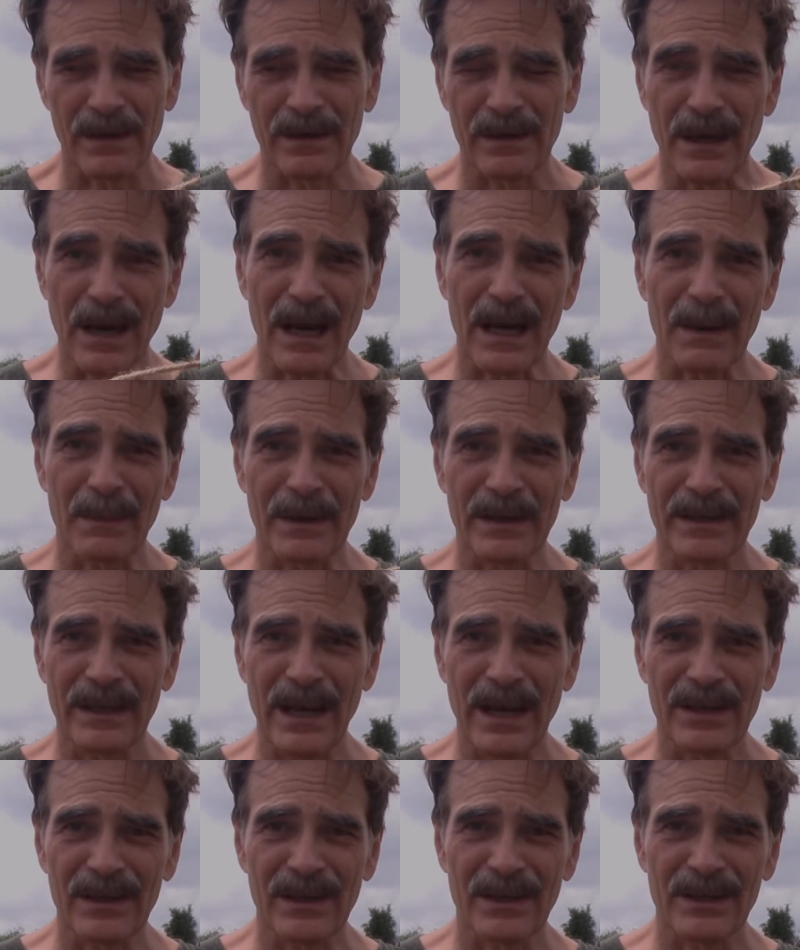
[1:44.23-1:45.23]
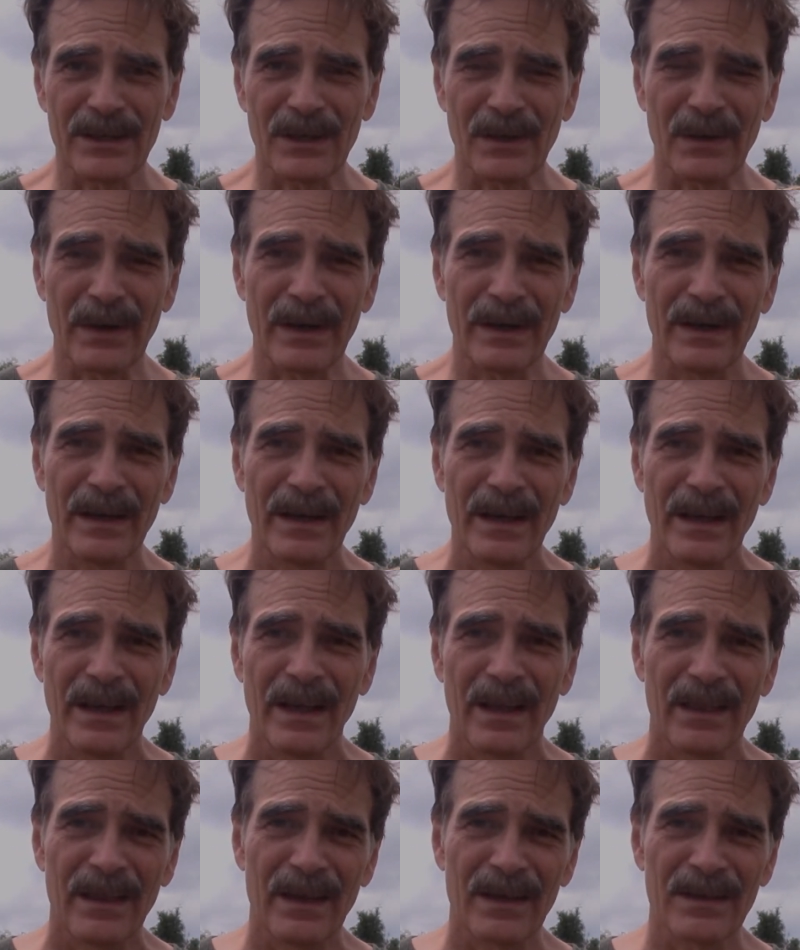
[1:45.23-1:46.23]
documentation showing
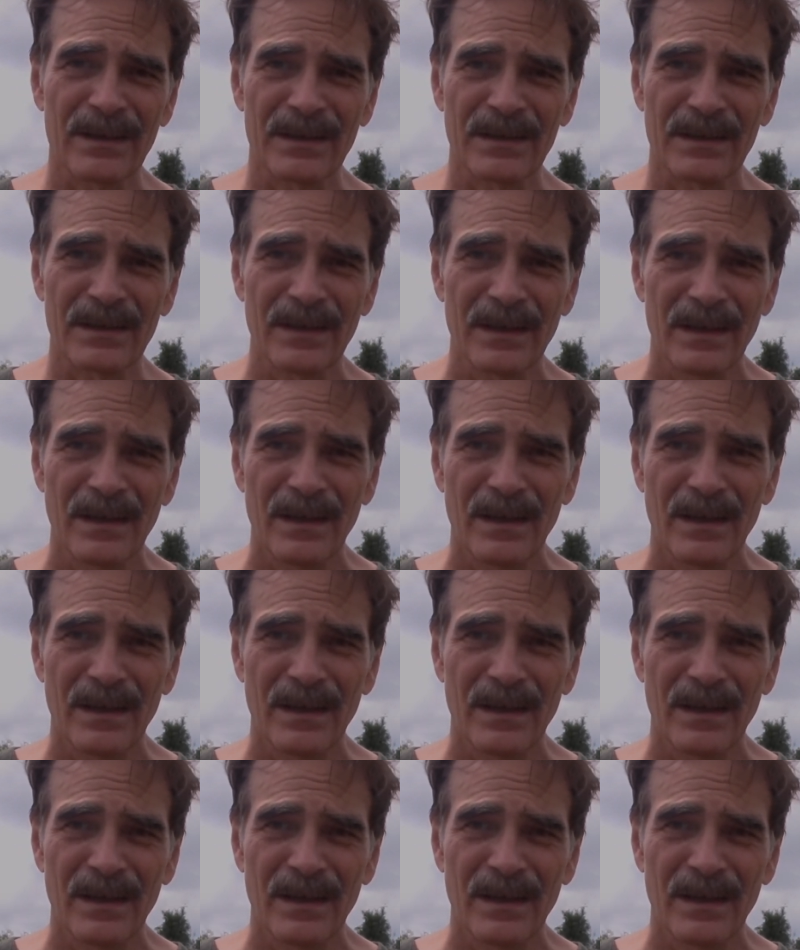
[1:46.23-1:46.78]
this